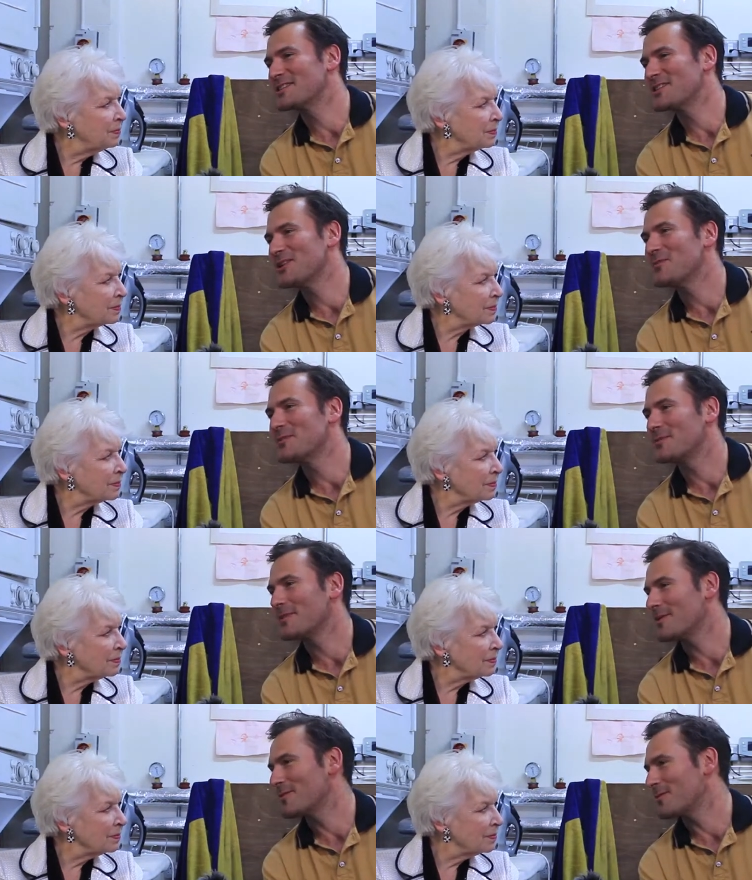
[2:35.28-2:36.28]
Speaker 1: assumed that
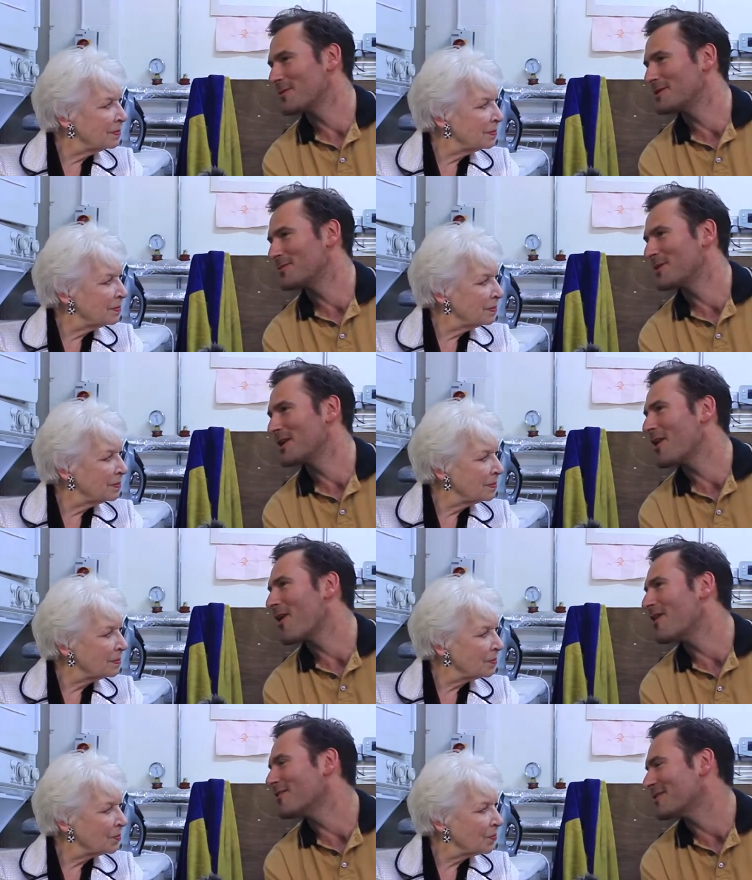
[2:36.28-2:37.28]
people would would
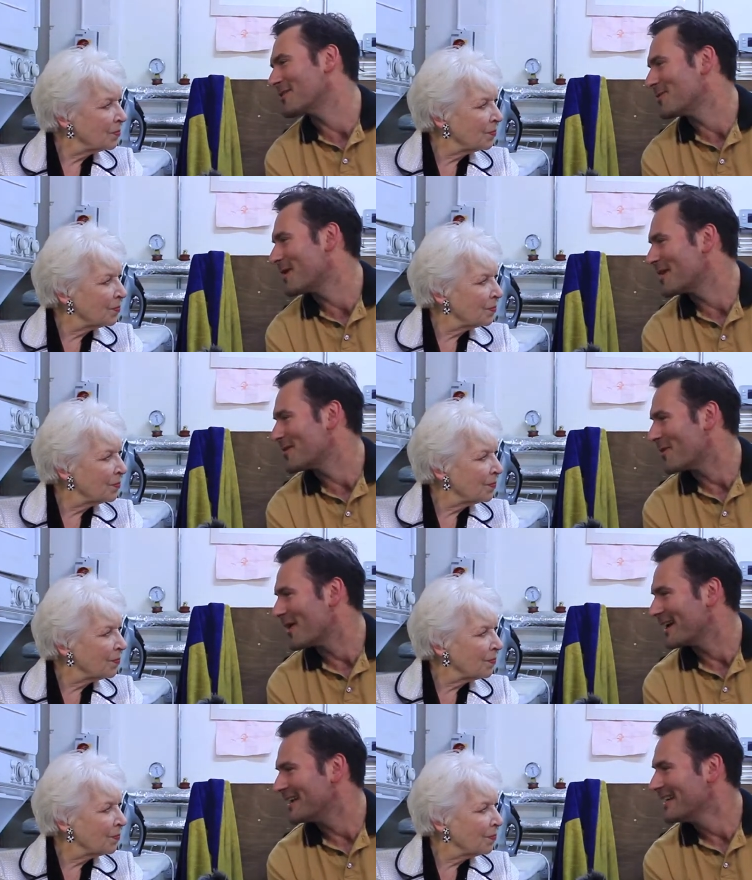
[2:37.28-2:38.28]
laugh at you
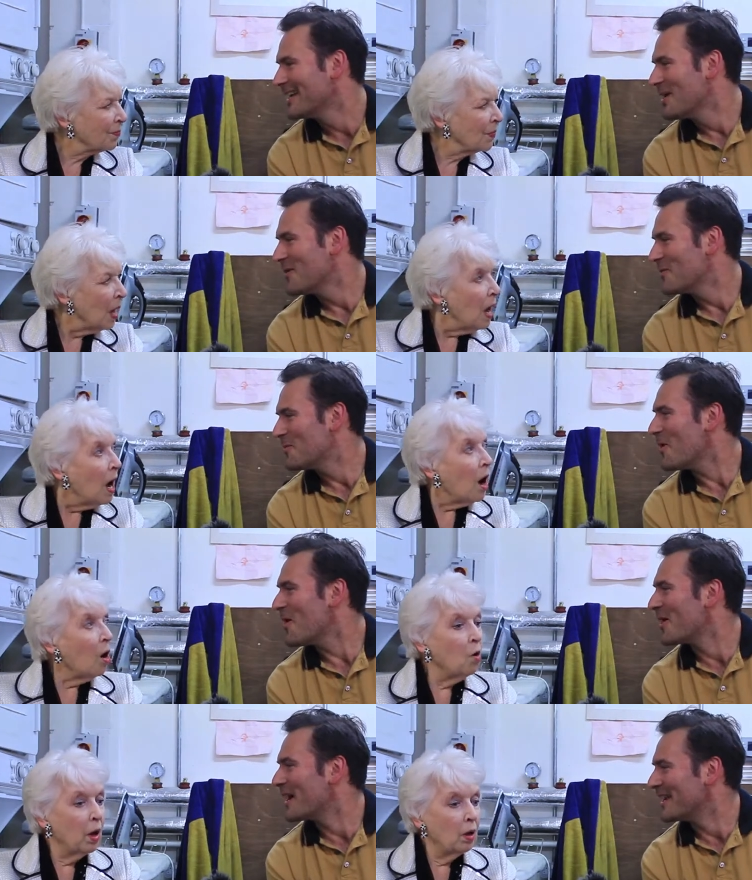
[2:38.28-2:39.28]
anyway. Why?
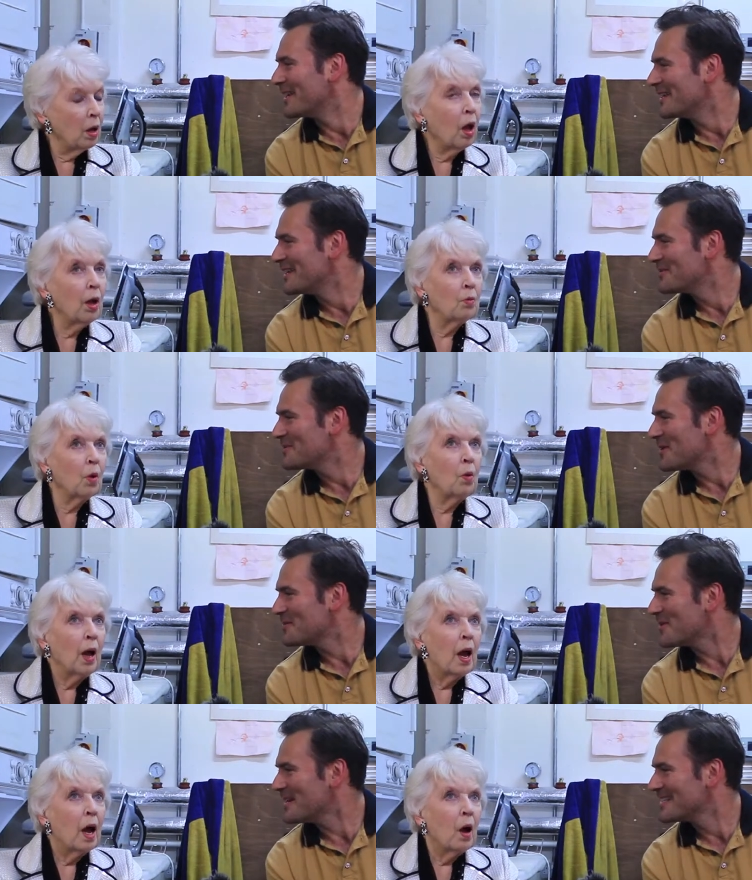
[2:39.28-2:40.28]
Oh,
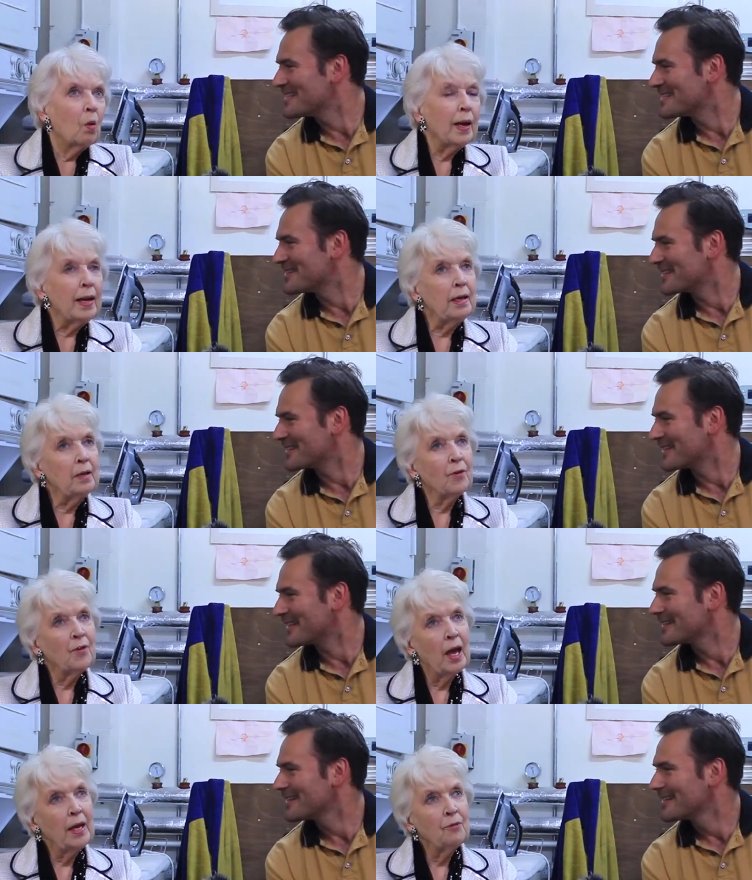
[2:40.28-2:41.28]
why, did well, you think if
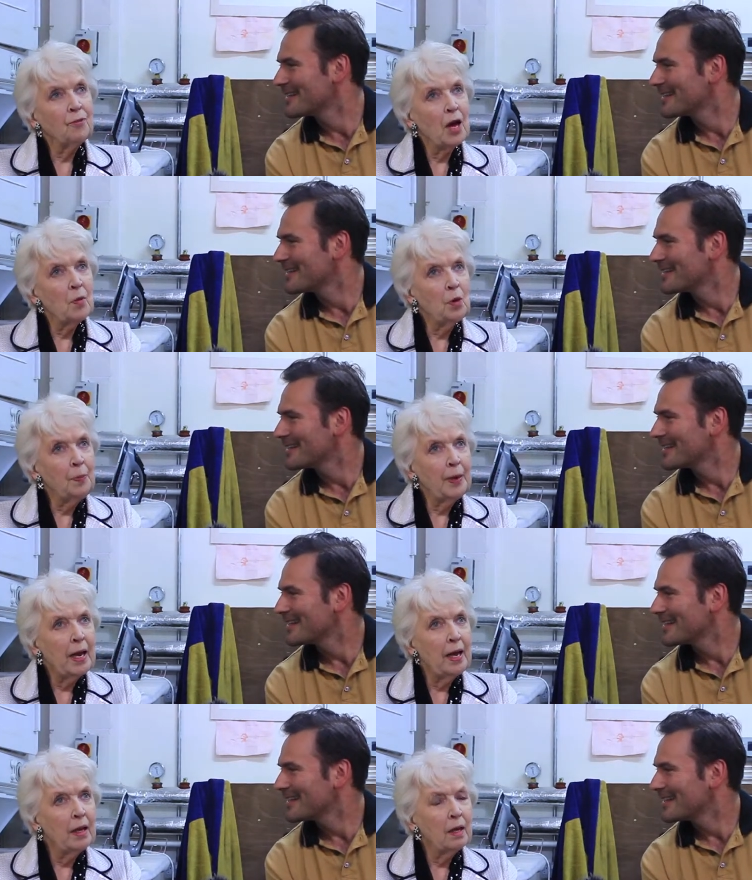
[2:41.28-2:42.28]
that? I,
Speaker 2: if I were
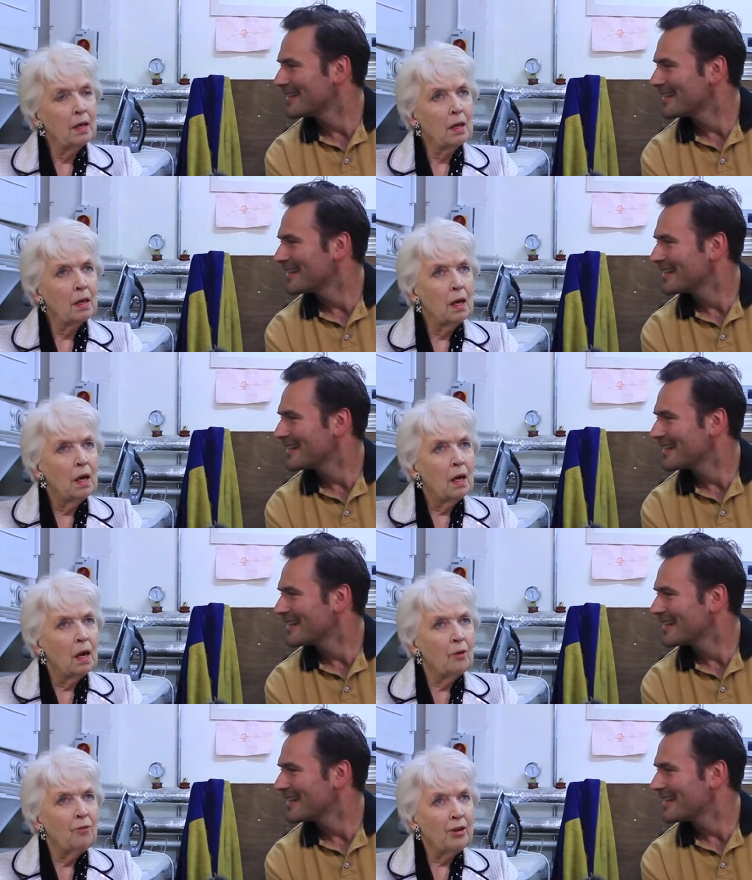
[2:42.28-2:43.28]
playing a,
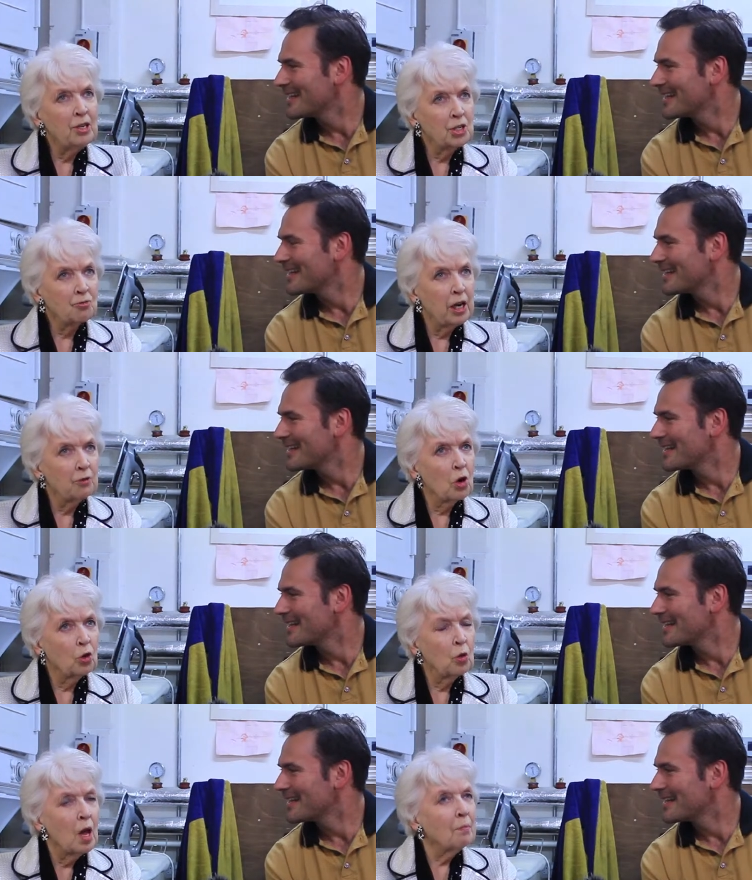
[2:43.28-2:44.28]
a very straight
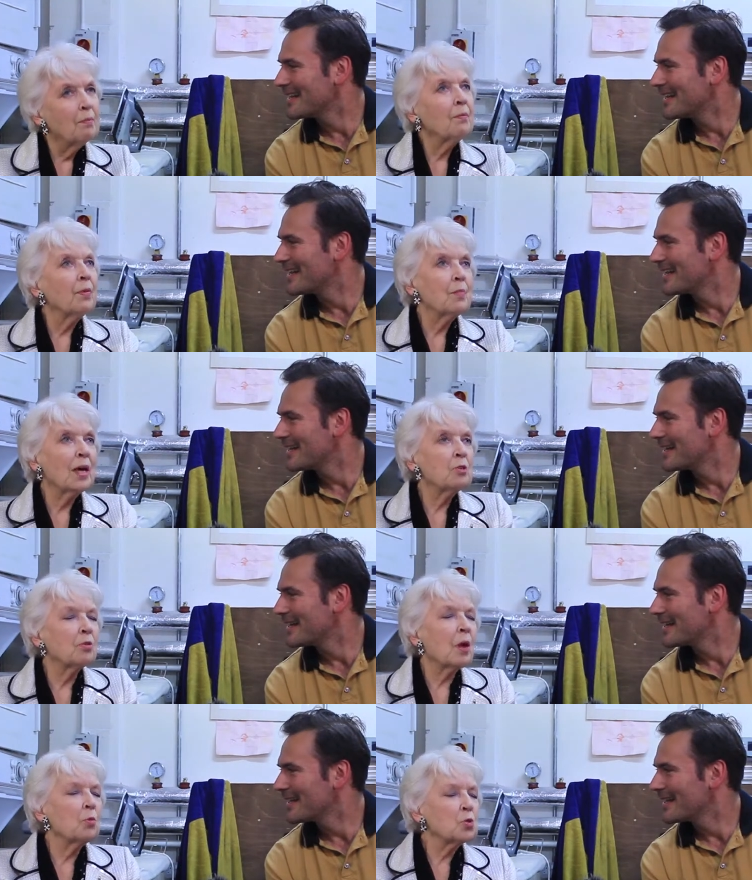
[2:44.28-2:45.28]
role, yeah. mind you,
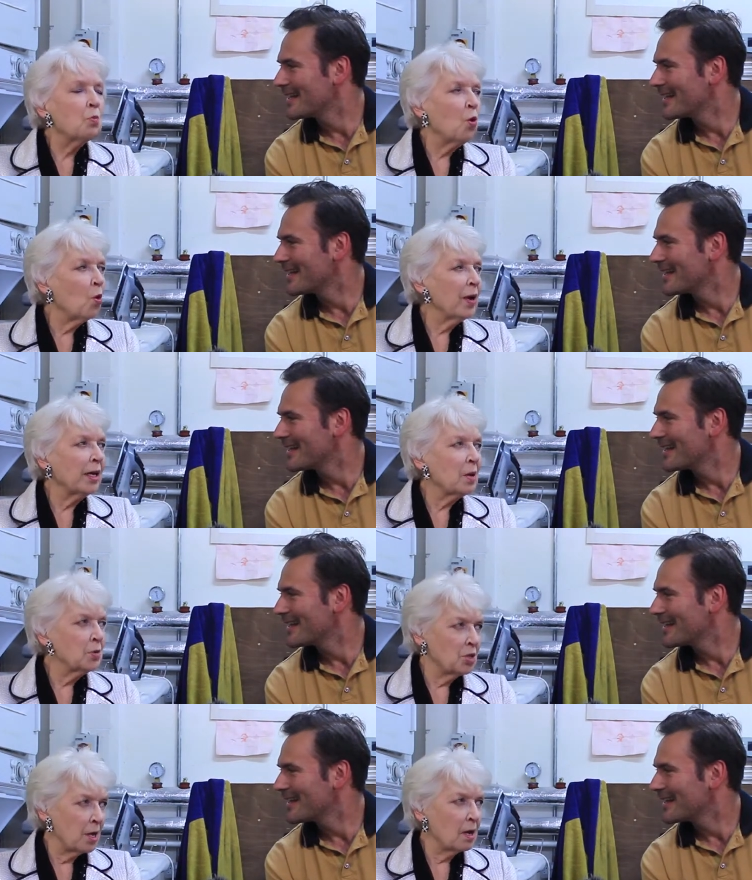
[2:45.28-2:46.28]
that was more when I
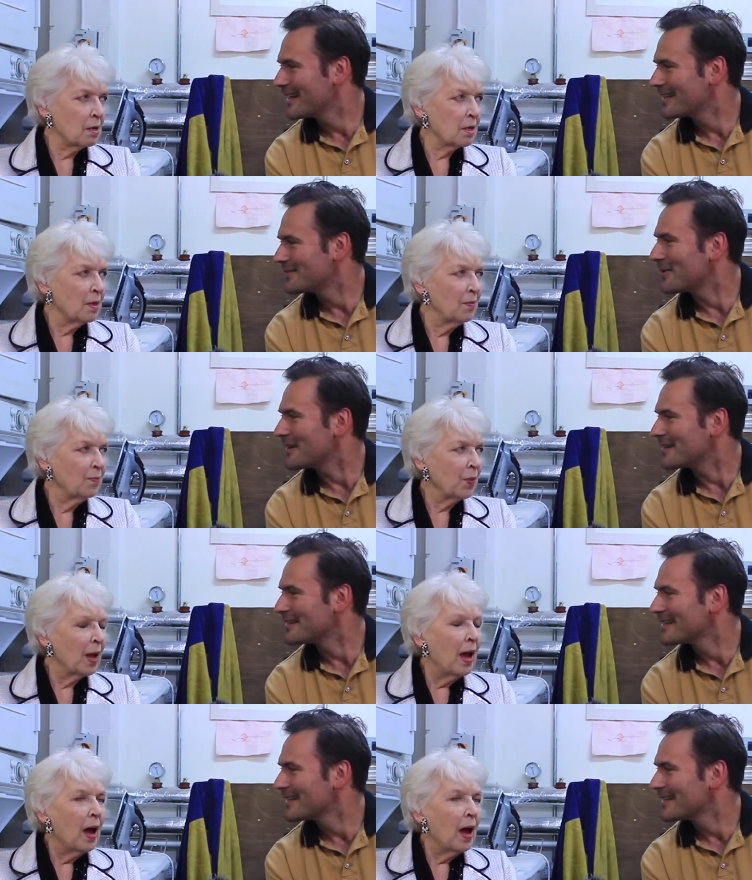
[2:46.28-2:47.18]
was young. Right.